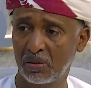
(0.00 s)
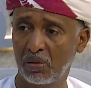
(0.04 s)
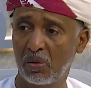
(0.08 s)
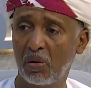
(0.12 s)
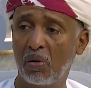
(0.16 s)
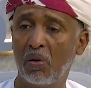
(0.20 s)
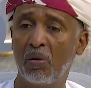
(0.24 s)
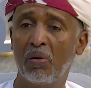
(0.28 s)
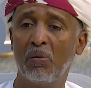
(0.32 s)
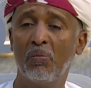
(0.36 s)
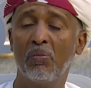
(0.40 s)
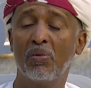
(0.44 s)

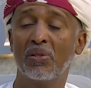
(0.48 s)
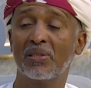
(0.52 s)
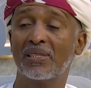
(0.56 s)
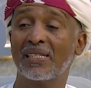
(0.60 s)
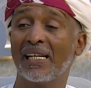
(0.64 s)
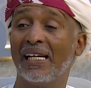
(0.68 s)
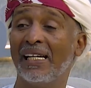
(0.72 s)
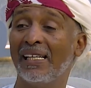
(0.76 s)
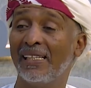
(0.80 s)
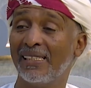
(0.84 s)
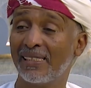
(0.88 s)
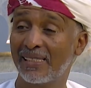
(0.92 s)

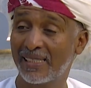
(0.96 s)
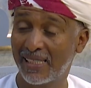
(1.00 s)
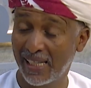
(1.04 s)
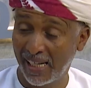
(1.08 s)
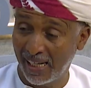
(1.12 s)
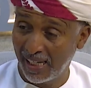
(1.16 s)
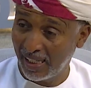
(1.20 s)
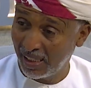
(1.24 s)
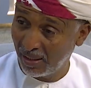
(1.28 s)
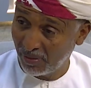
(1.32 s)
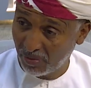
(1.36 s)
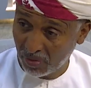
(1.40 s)
almost
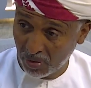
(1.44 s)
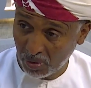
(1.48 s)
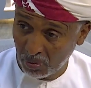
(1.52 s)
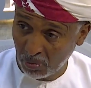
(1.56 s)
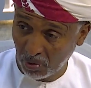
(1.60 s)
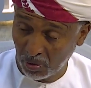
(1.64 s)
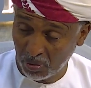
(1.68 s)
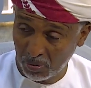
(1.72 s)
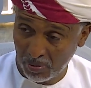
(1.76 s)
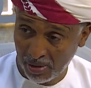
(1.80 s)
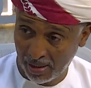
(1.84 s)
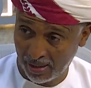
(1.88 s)
entirely from
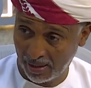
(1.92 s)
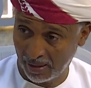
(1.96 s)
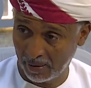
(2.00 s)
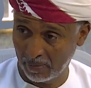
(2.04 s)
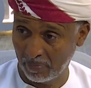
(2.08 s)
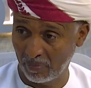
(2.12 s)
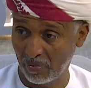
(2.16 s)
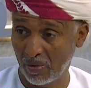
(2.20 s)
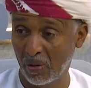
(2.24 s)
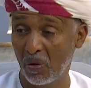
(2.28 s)
Oman.